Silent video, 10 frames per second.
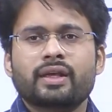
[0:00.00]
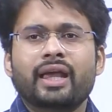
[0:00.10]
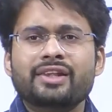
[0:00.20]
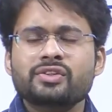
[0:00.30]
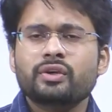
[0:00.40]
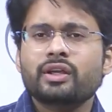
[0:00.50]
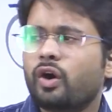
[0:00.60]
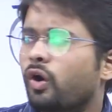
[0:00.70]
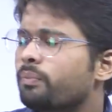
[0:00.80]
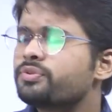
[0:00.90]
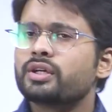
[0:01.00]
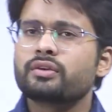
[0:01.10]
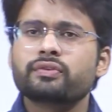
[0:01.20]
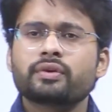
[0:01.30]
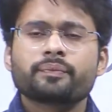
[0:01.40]
As you can
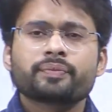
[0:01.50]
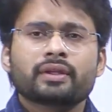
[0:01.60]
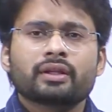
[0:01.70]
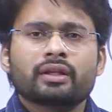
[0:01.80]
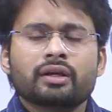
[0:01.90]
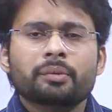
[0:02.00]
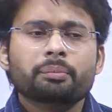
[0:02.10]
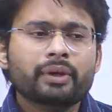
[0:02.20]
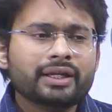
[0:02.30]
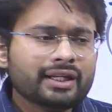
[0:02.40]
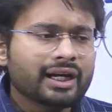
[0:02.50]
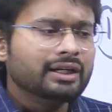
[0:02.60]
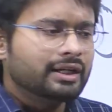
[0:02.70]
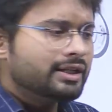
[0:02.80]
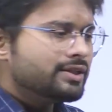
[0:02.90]
observe, many
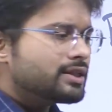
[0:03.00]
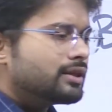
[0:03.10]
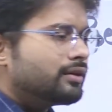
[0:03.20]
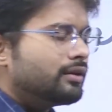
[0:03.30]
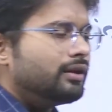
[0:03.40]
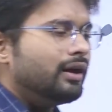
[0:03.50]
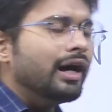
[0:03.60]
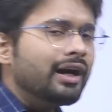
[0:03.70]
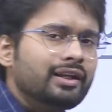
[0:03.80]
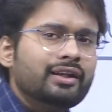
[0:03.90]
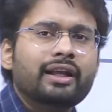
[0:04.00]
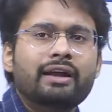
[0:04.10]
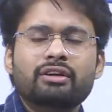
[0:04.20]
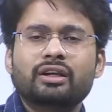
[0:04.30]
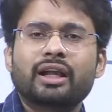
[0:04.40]
countries earlier
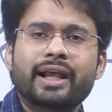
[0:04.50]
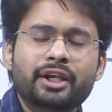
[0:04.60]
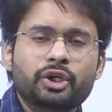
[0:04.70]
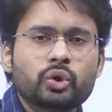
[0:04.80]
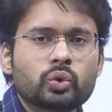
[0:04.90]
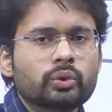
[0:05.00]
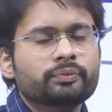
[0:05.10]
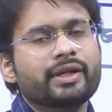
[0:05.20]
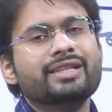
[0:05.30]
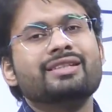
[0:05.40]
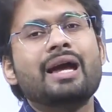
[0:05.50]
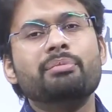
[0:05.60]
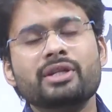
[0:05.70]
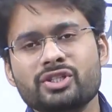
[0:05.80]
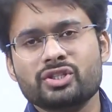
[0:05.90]
have tried to
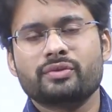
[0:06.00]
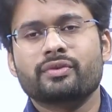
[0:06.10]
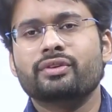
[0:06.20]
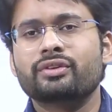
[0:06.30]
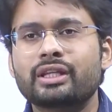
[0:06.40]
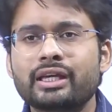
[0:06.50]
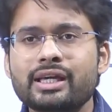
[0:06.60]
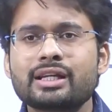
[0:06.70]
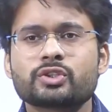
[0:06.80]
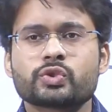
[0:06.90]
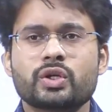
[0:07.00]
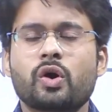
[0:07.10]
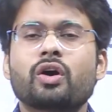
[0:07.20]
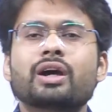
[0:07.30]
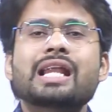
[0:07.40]
establish their social
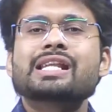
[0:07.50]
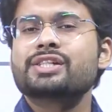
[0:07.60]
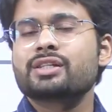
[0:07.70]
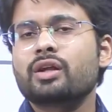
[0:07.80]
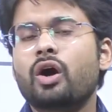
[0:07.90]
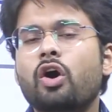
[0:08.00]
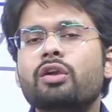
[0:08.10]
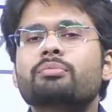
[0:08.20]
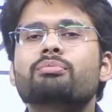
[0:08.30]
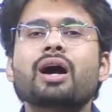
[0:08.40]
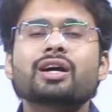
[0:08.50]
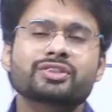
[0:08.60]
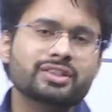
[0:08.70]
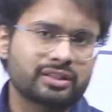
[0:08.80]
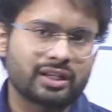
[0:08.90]
organization on
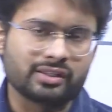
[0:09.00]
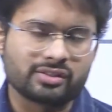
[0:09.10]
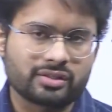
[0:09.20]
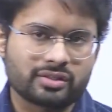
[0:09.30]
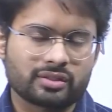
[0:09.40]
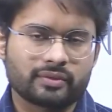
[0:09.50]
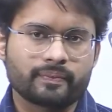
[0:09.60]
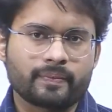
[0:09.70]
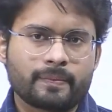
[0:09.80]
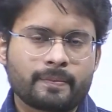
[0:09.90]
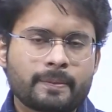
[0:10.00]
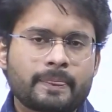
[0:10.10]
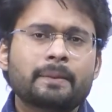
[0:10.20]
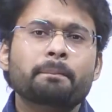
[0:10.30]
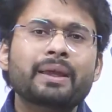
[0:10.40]
Marxist lines.
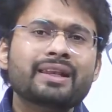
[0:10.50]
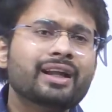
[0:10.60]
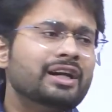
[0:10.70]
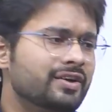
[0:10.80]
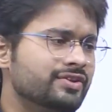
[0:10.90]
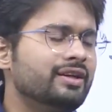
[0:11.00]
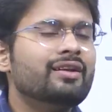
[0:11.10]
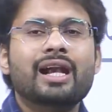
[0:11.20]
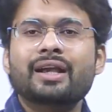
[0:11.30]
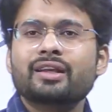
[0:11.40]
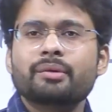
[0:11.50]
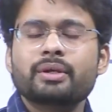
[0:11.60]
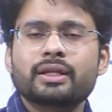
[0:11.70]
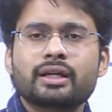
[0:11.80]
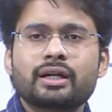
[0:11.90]
Many countries in Latin
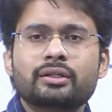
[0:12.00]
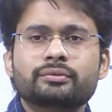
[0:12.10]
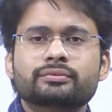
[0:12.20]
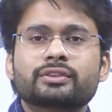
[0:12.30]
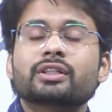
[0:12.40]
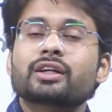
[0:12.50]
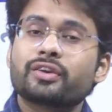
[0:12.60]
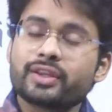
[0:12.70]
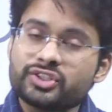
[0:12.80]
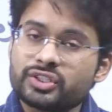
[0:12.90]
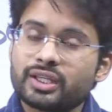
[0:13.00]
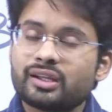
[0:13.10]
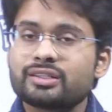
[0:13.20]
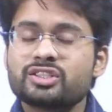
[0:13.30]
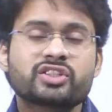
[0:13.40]
America,
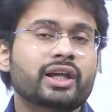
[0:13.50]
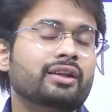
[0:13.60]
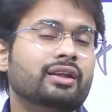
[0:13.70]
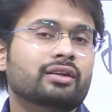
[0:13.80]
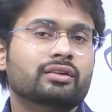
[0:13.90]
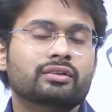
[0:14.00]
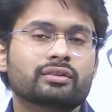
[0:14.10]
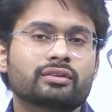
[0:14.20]
Russia, China,